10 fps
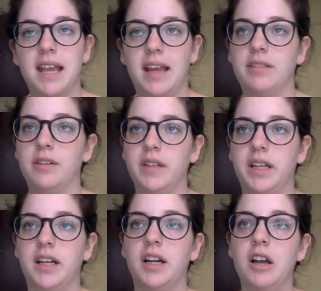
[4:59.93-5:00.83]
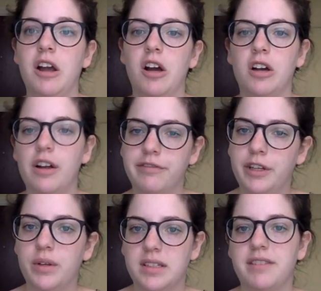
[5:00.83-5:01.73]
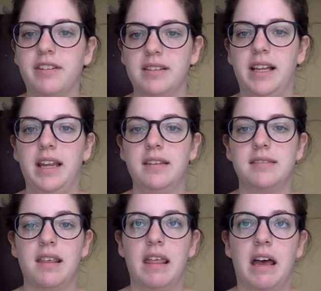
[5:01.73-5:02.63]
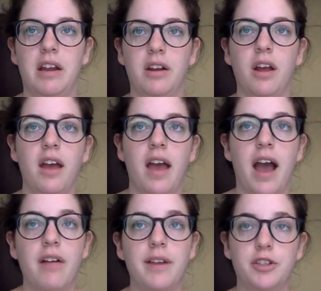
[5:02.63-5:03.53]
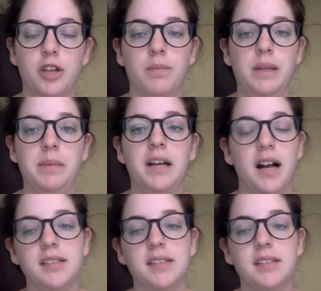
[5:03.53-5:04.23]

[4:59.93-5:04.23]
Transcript: and Lolita are all viewed in different lights than how they should be because